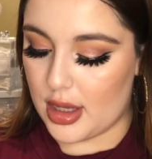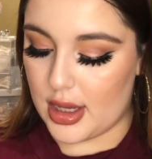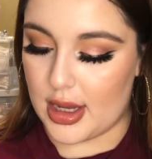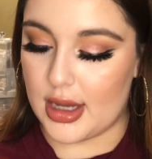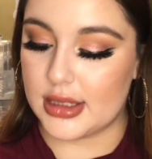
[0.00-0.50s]

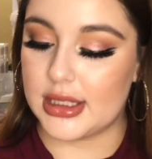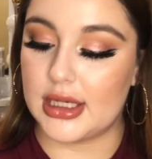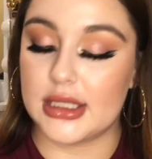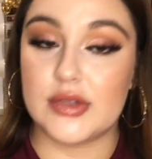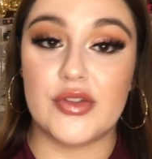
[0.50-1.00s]
And it
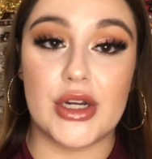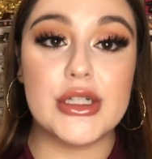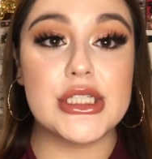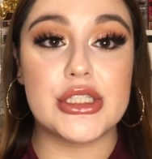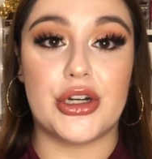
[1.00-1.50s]
is very
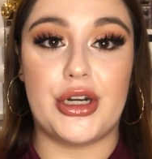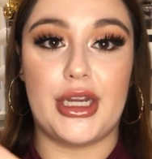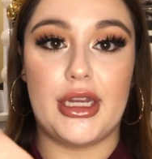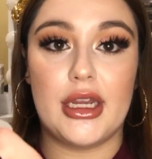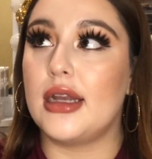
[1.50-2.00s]

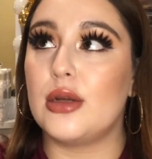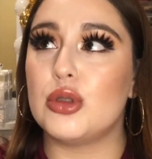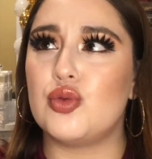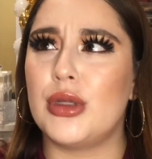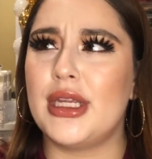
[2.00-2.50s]
sturdy, and it
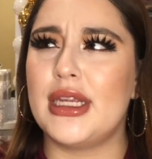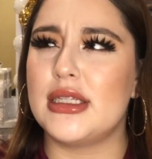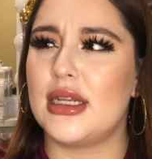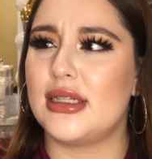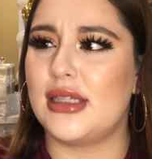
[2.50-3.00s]
was really
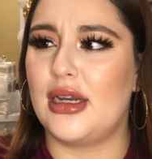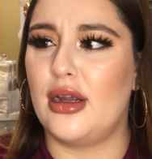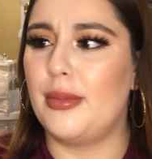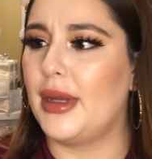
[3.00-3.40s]
easy to set up.